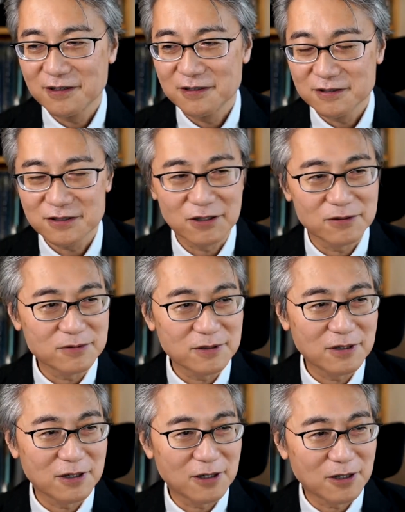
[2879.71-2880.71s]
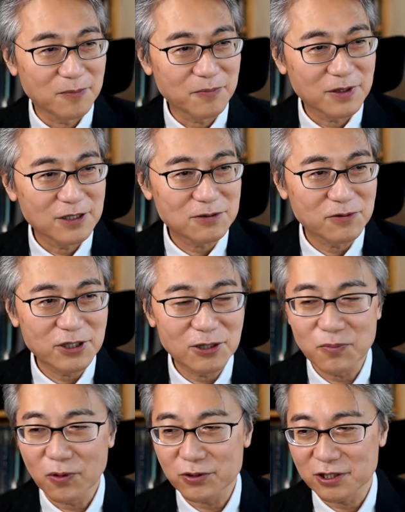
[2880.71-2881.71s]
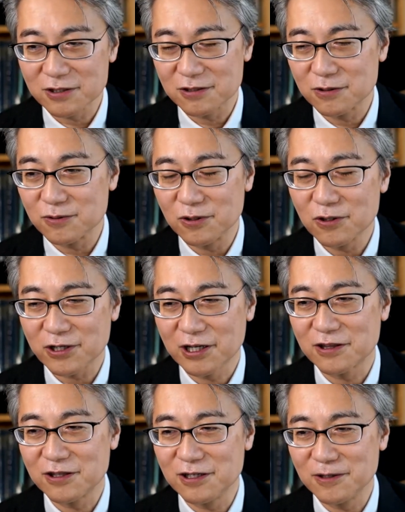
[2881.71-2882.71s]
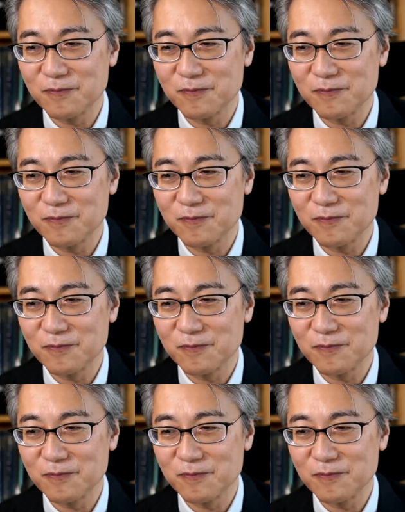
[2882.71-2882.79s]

So, it's really important to look at the